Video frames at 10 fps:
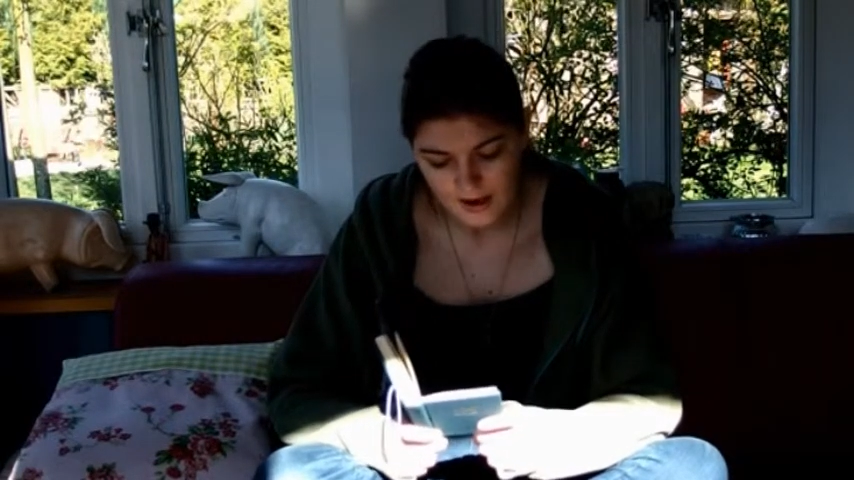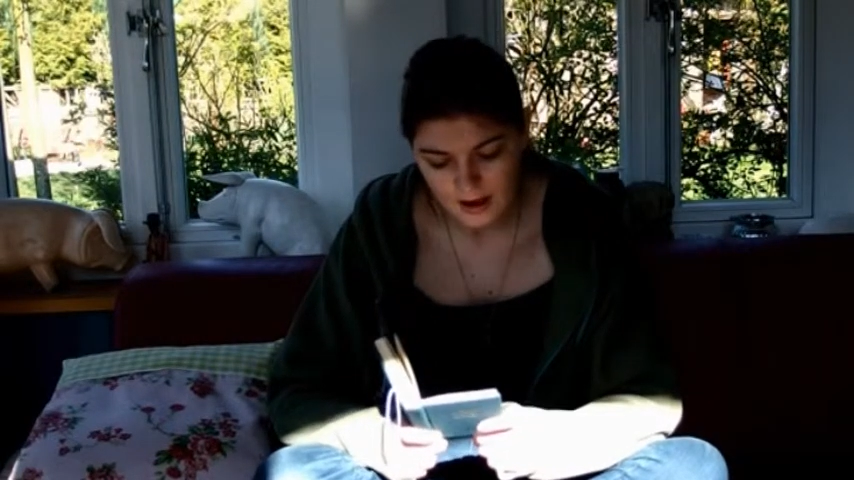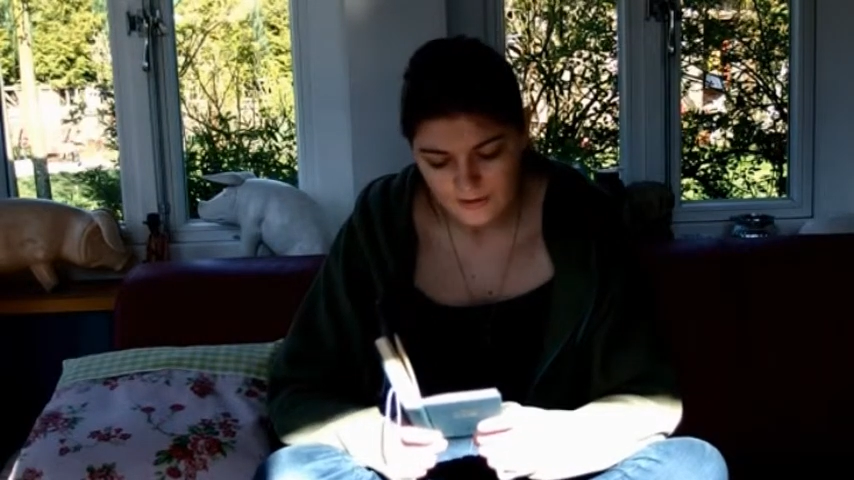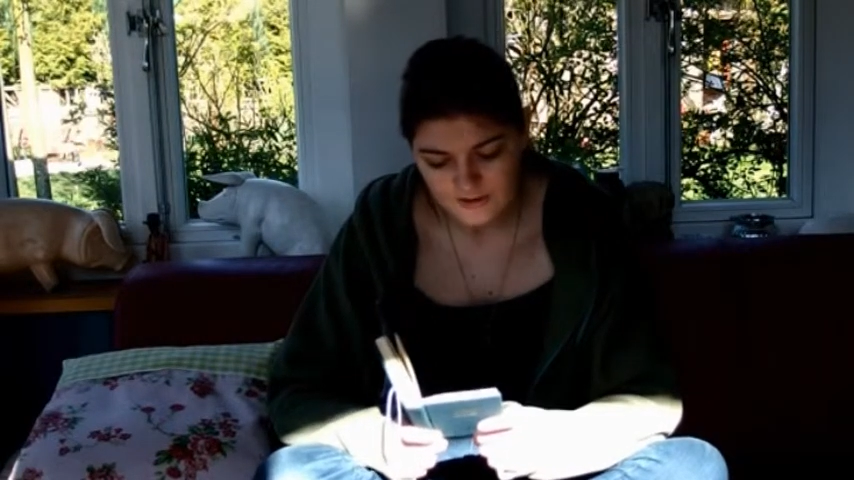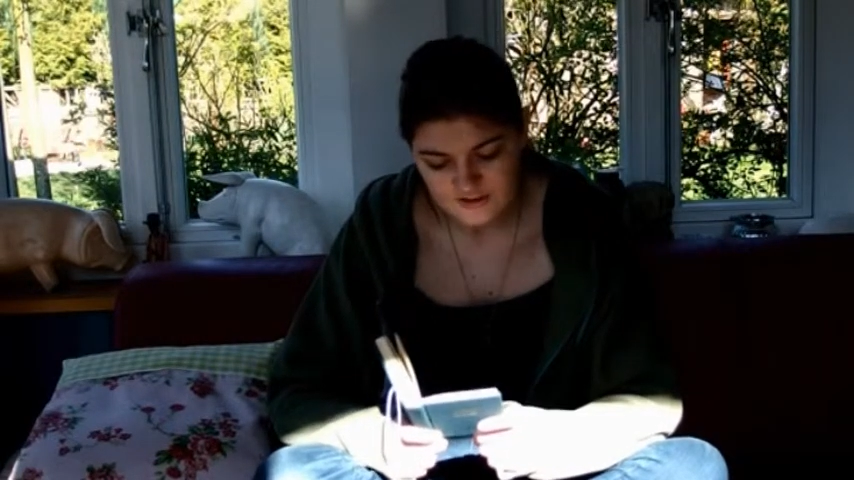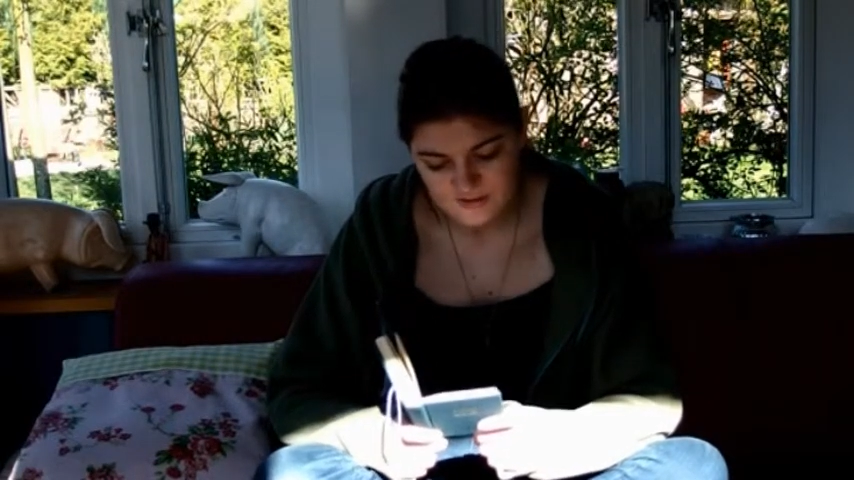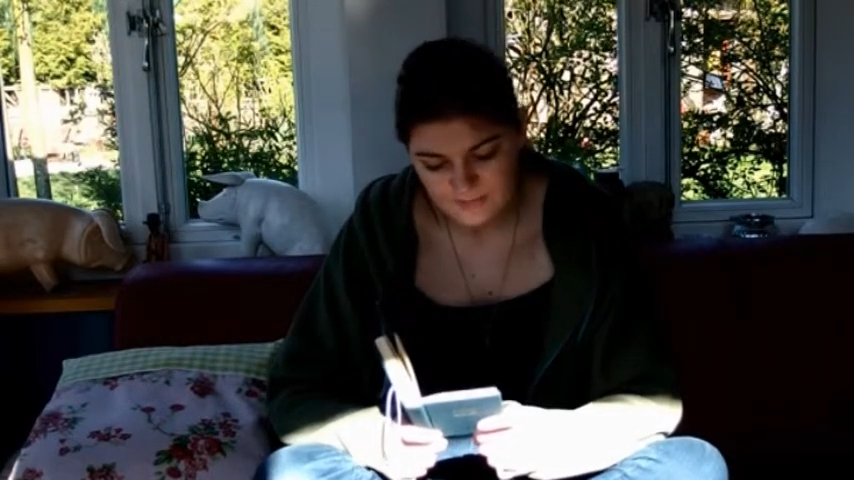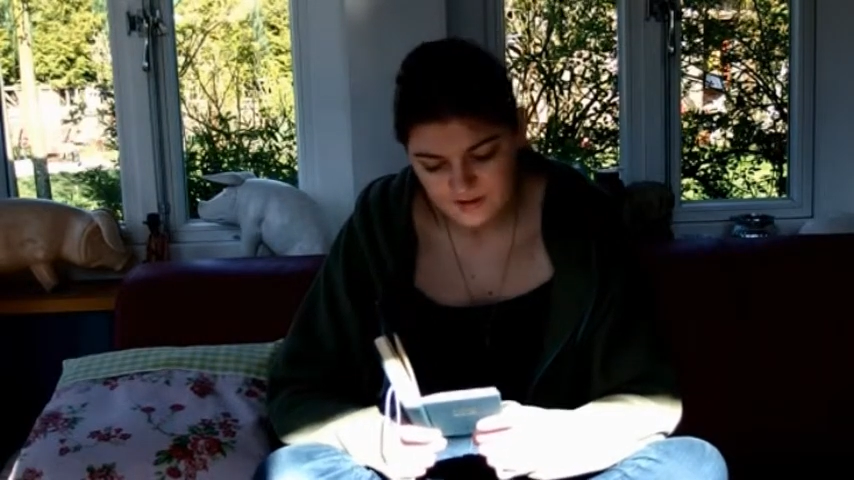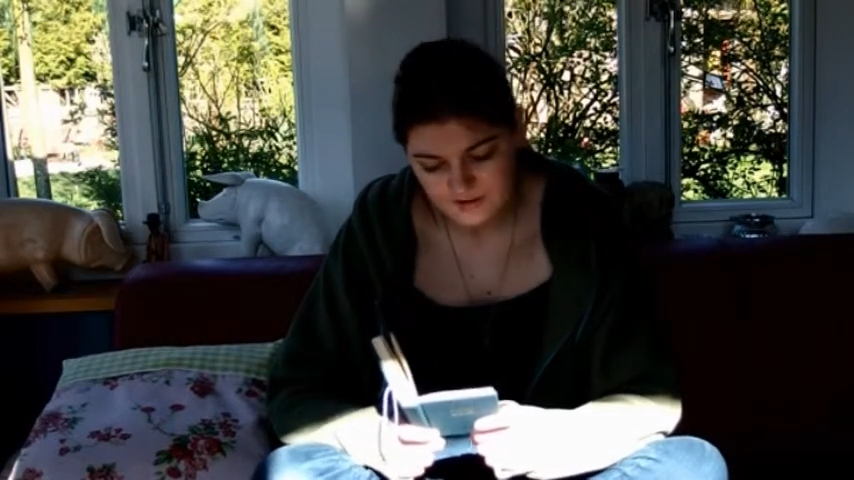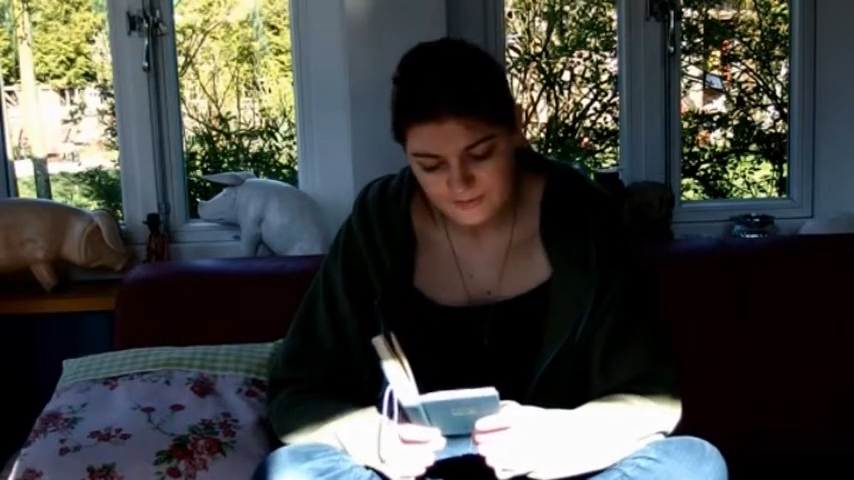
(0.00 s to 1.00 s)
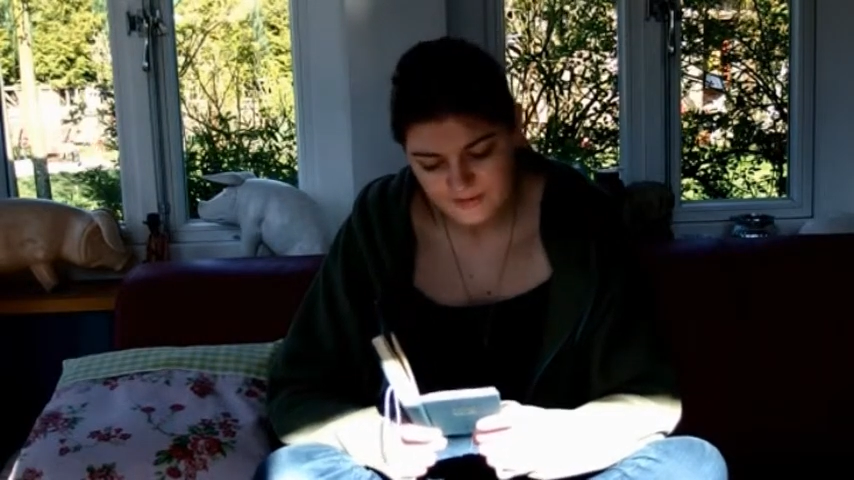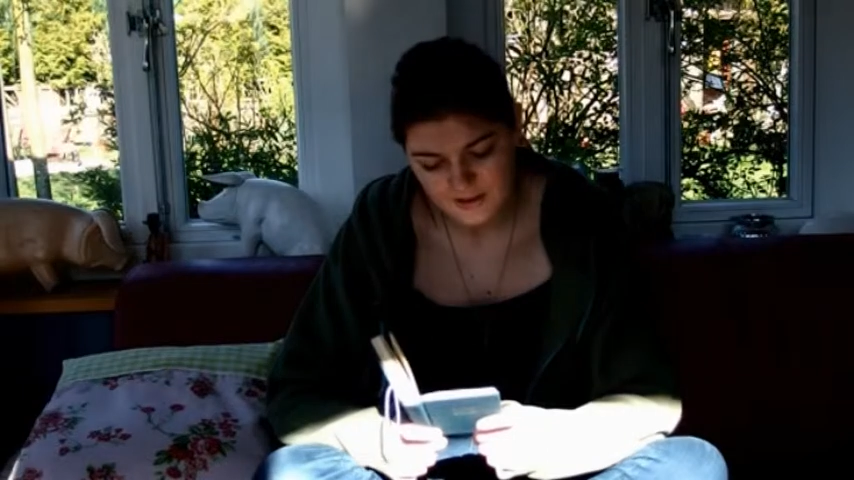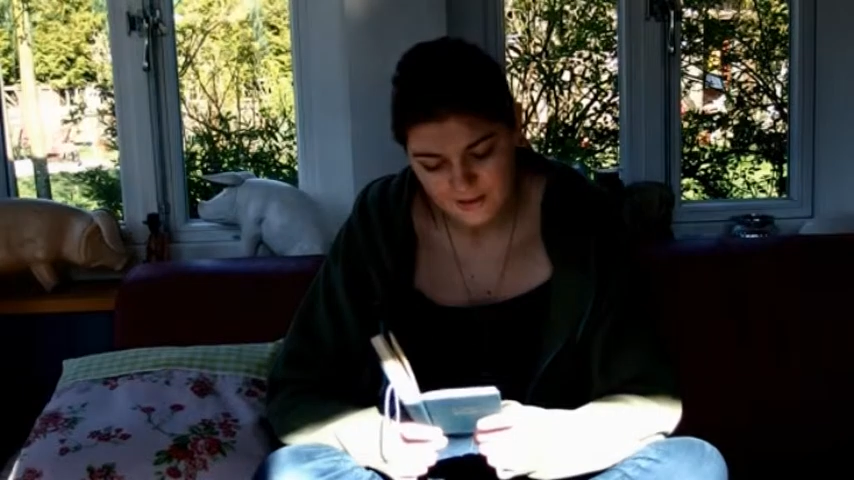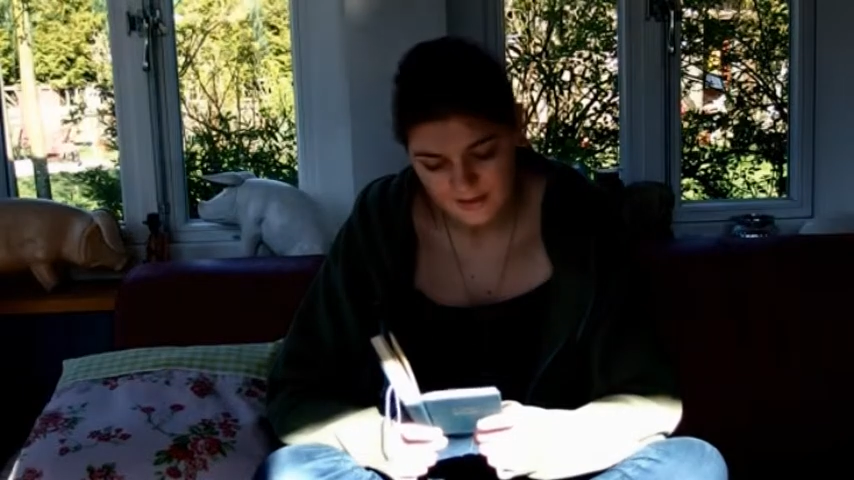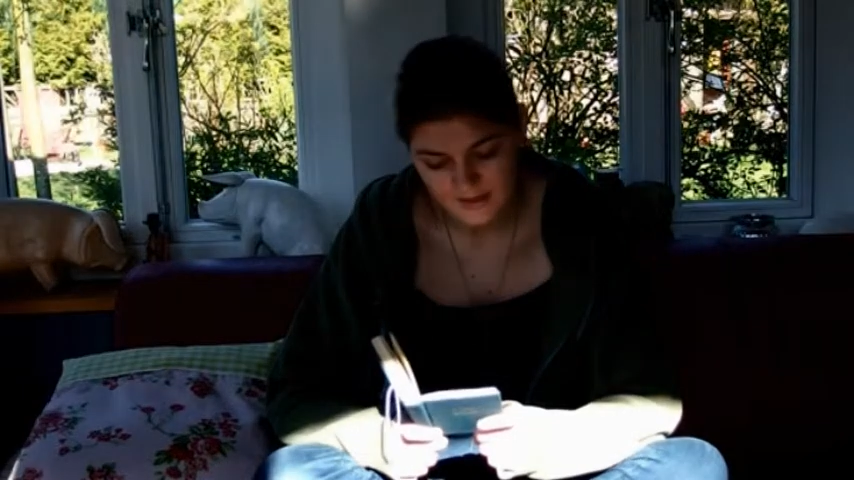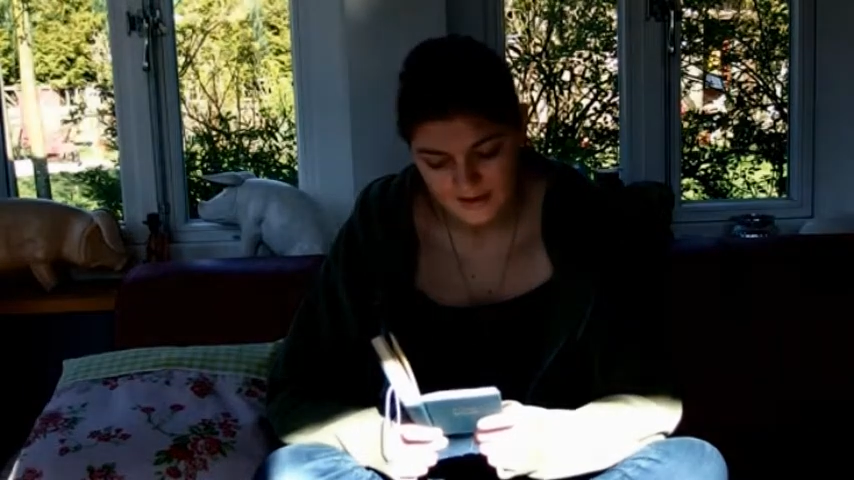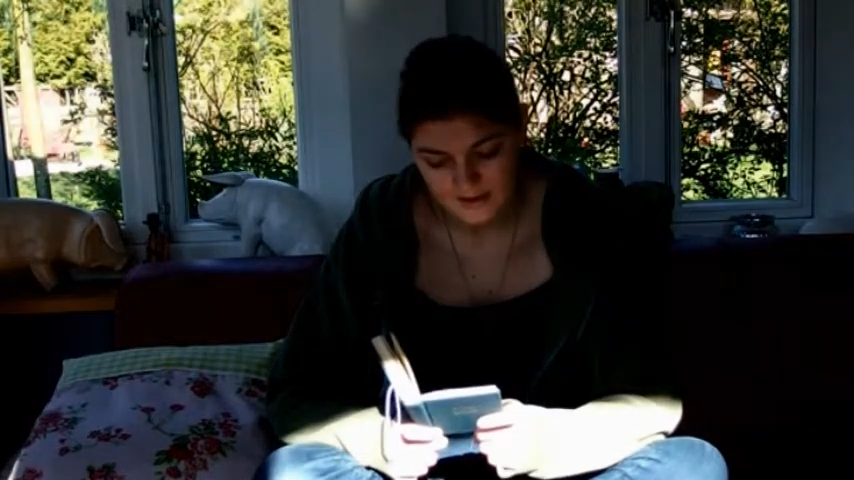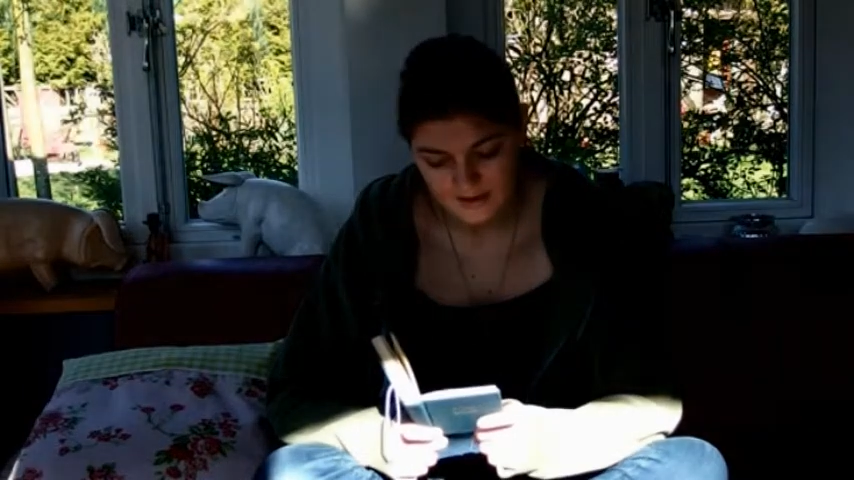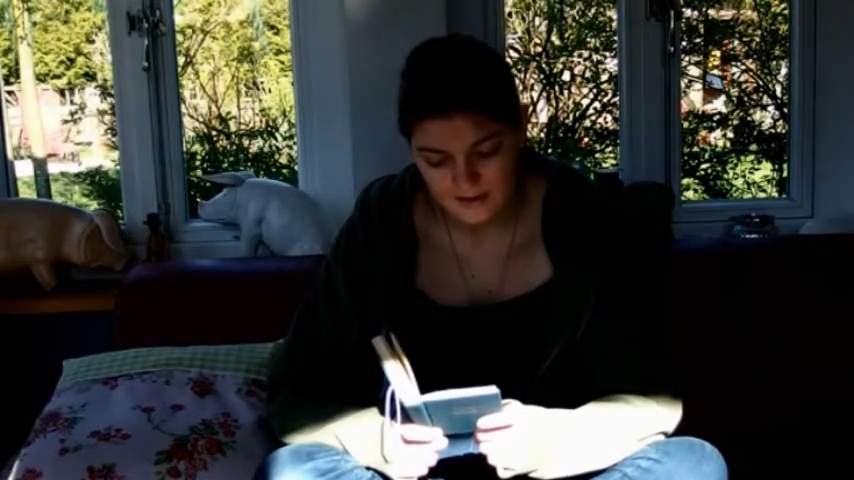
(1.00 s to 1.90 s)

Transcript: How could you possibly think